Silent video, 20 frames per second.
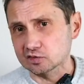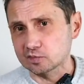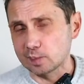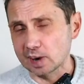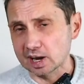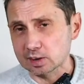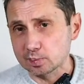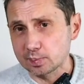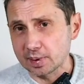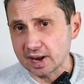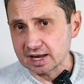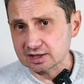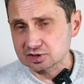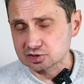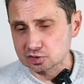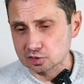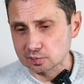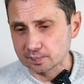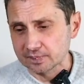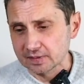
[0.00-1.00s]
of my
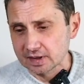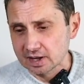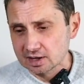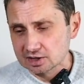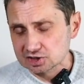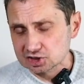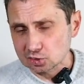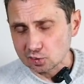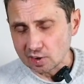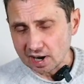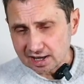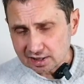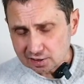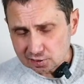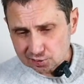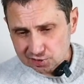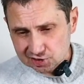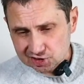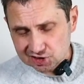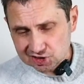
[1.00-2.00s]
bedroom, so I
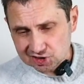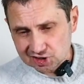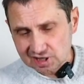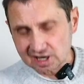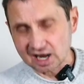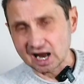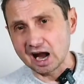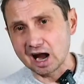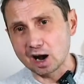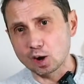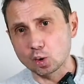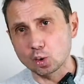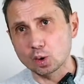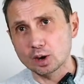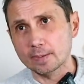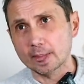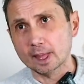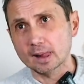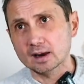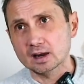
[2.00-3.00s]
could see
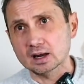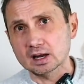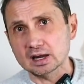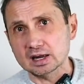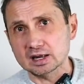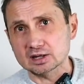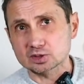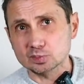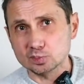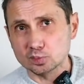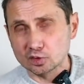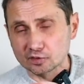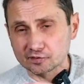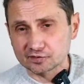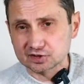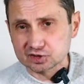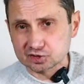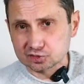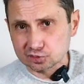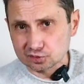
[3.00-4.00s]
how it
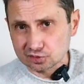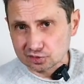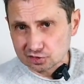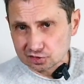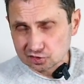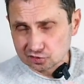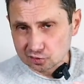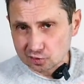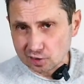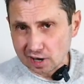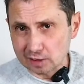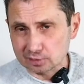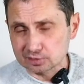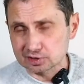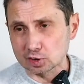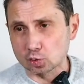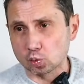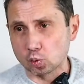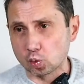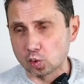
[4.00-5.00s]
moves
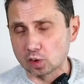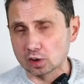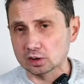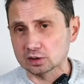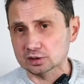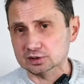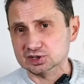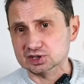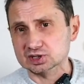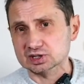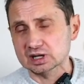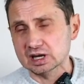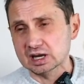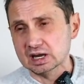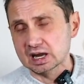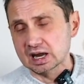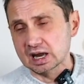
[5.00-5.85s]
throughout the walls,